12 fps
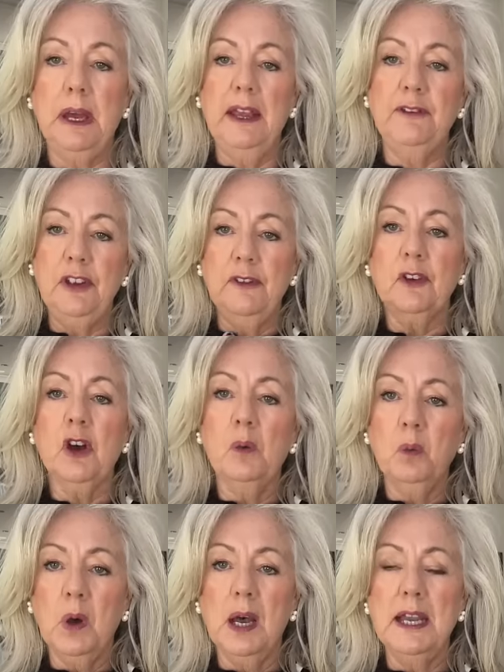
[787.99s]
If you've got a
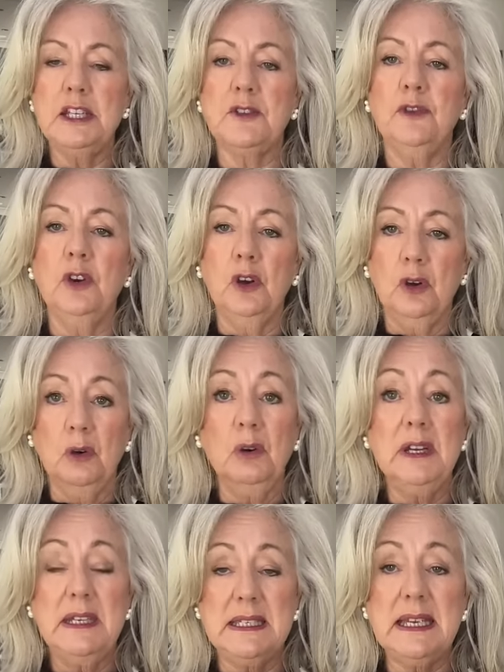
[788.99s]
wide foot or
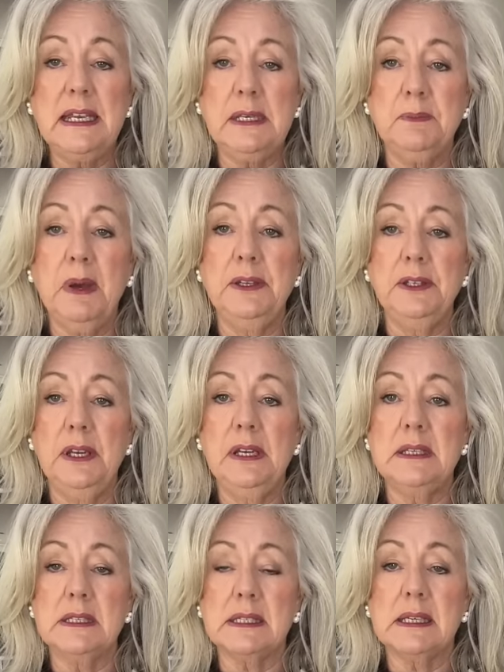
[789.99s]
indeed
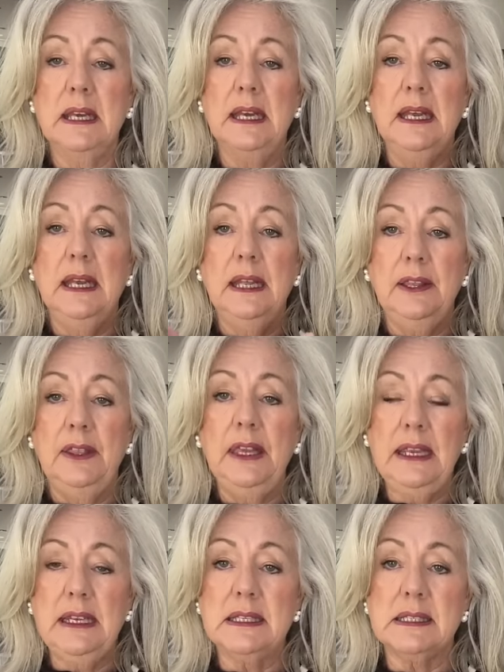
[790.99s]
bunions,
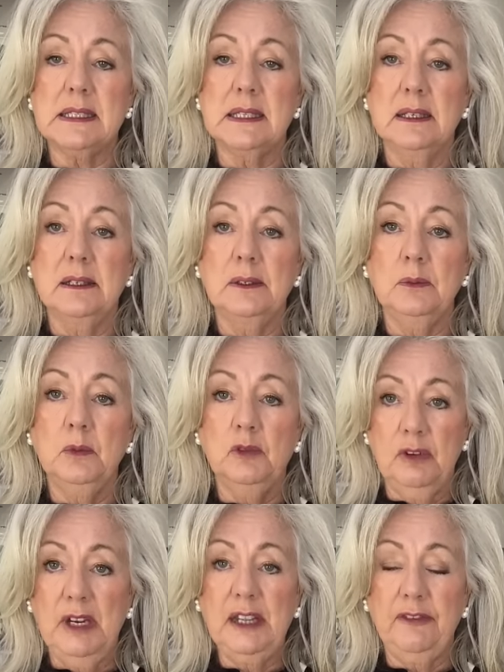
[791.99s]
these will
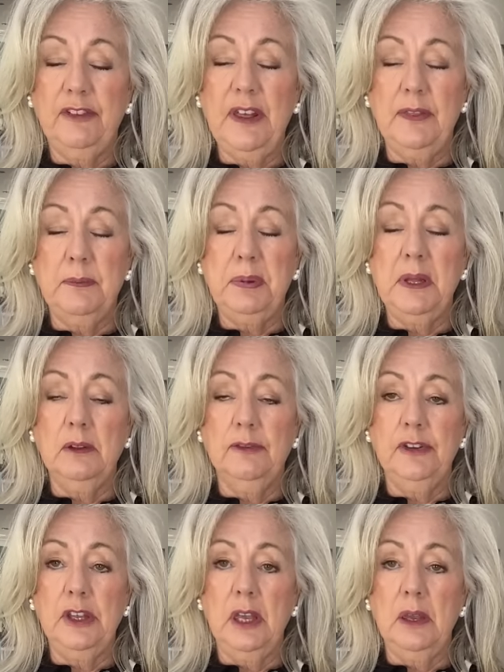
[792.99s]
really fit the bill
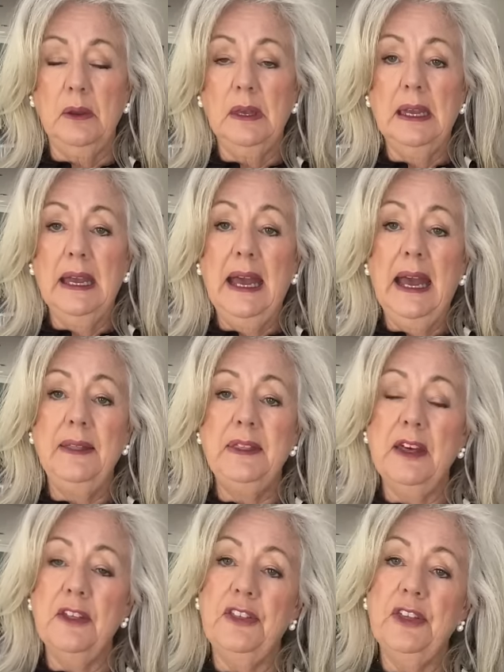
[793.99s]
for you. And the
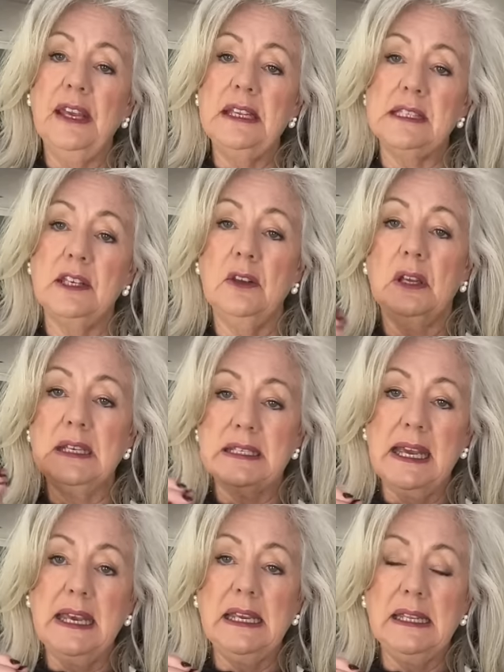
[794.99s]
other thing is that you can
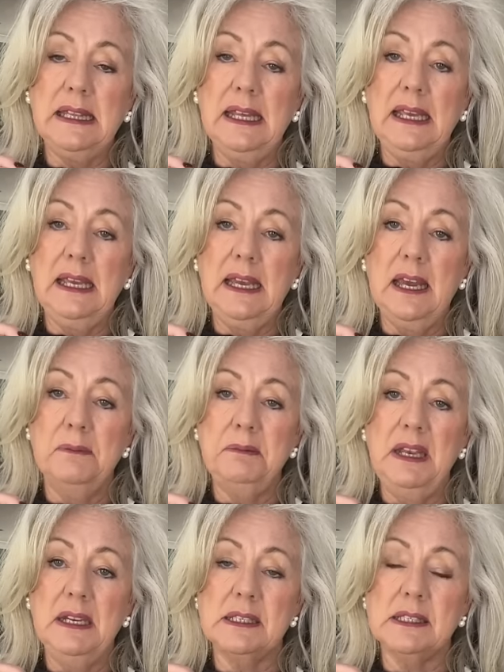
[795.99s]
take the um,
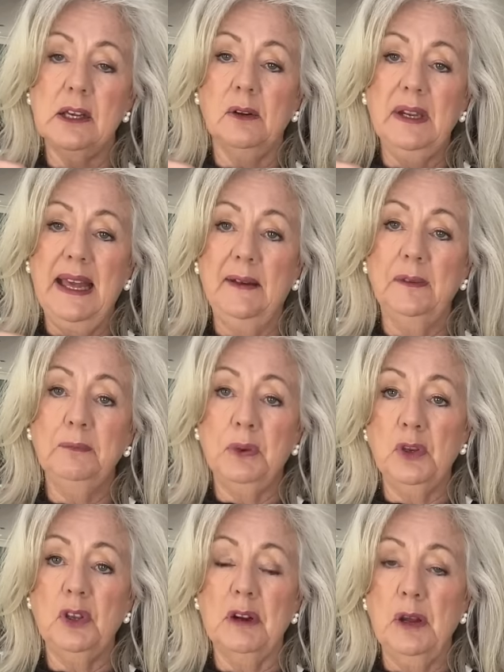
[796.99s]
inner sole out and
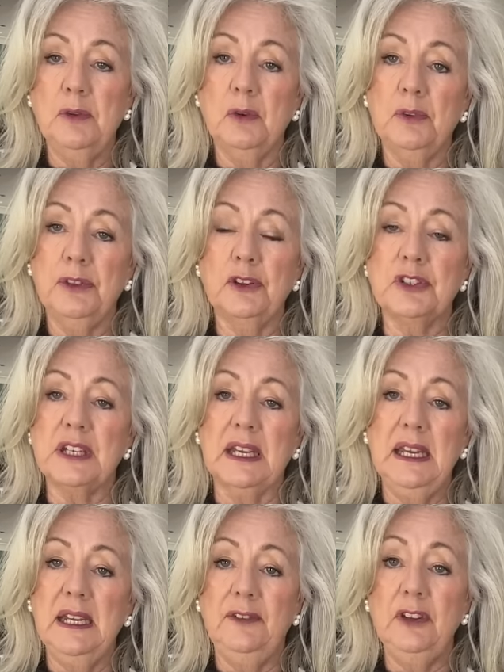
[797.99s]
put your own orthotic
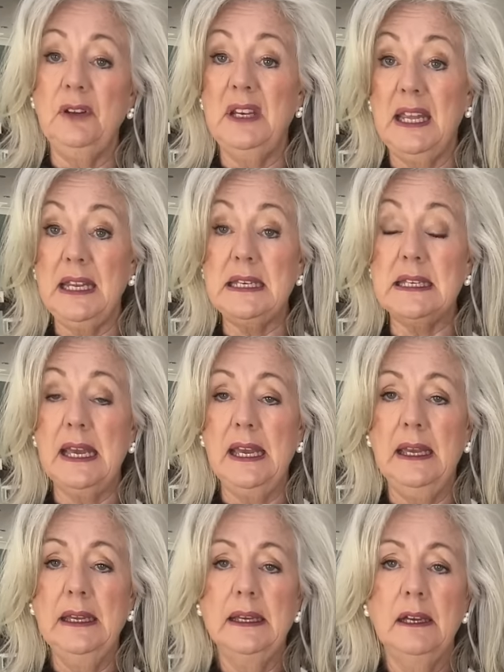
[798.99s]
in if you need
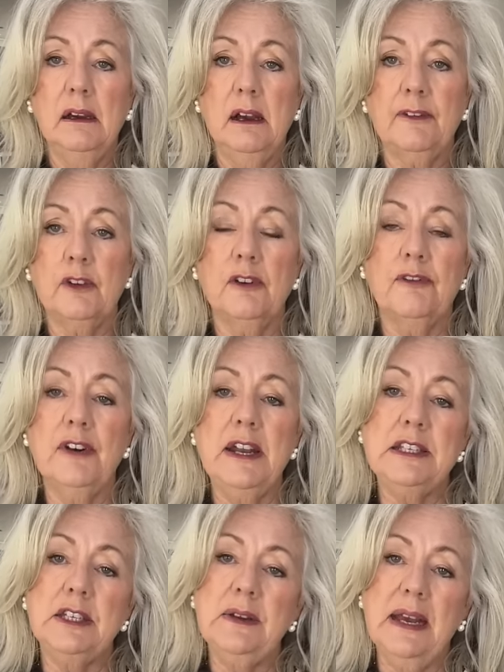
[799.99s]
it. I've got a
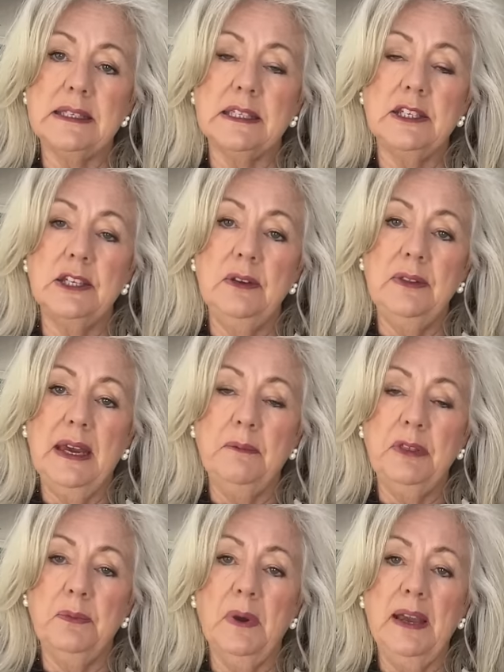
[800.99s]
friend who has to do that
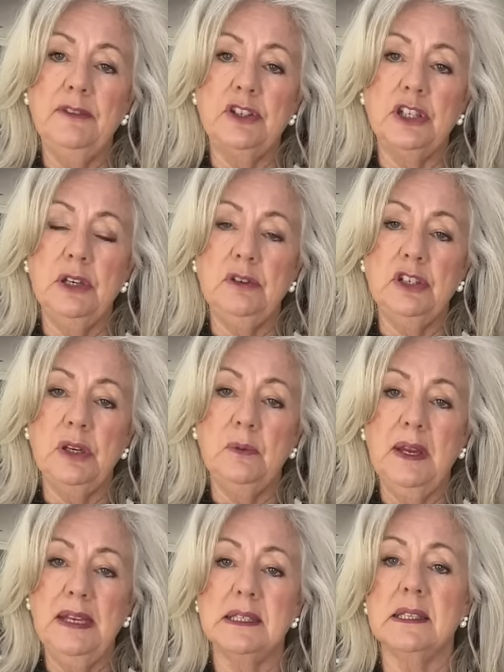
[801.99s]
with whatever shoe she
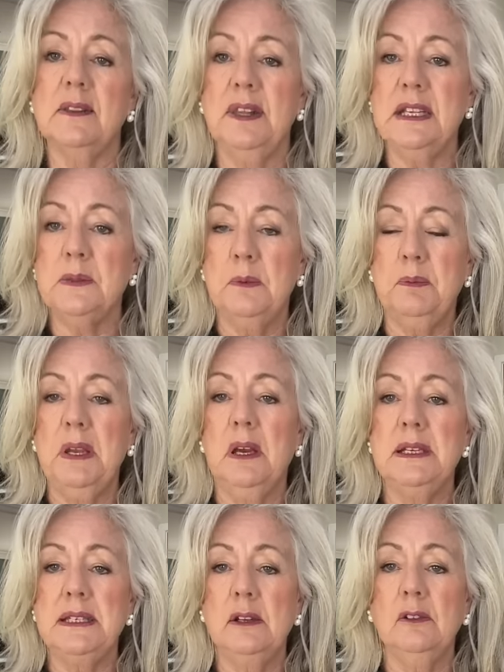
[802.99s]
wears. So these would be
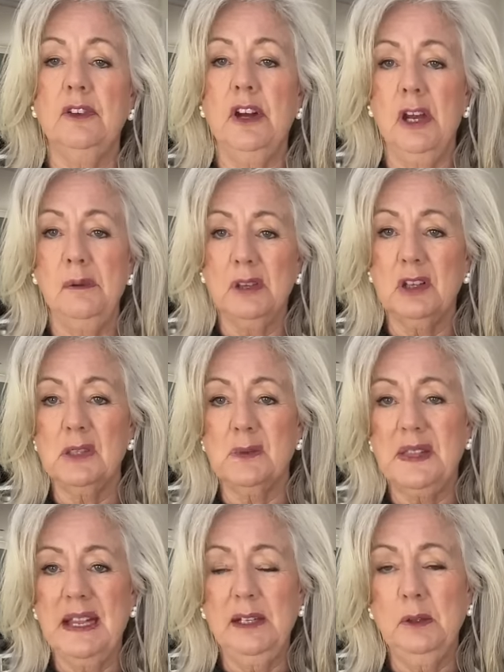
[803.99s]
ideal for her because
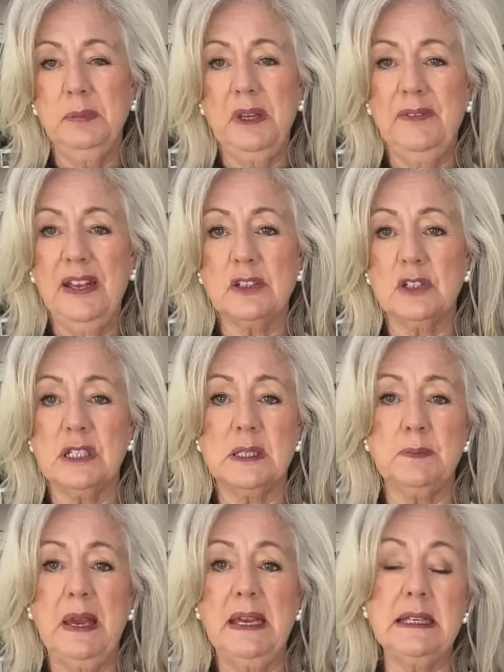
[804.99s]
with that little bit of extra
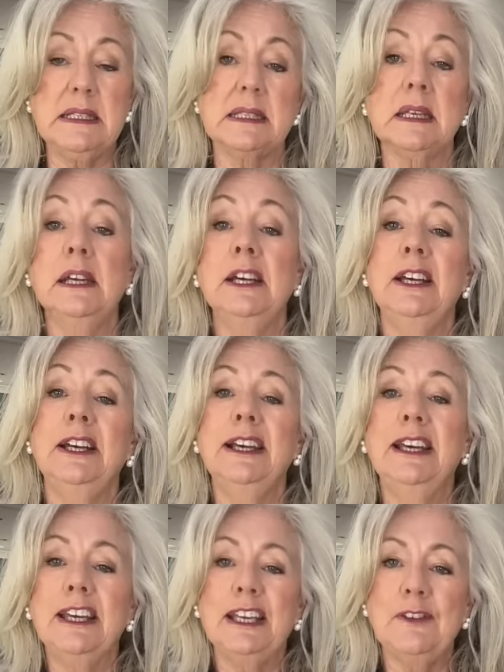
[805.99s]
space,
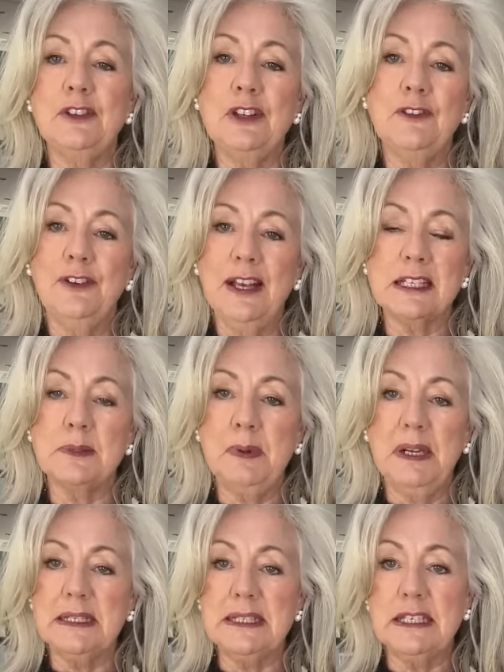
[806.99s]
gives you the
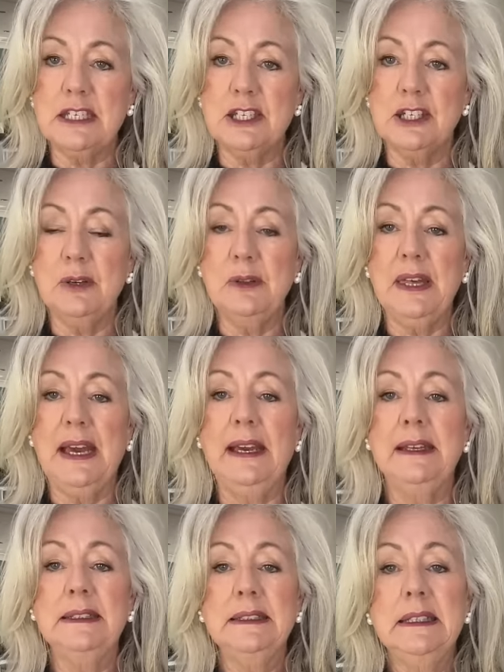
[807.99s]
flexibility to do
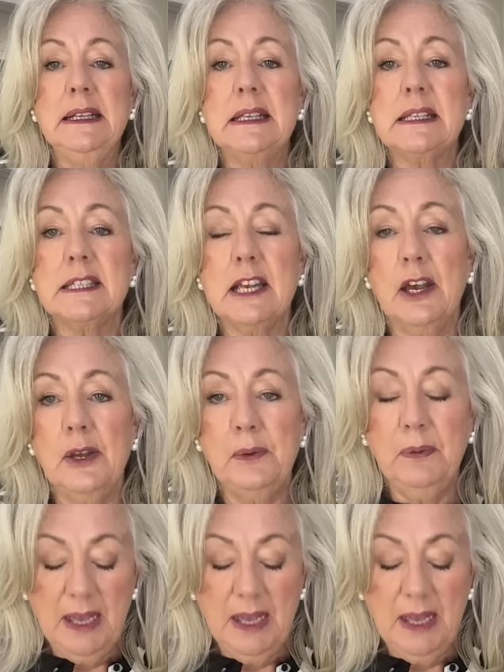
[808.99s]
that. So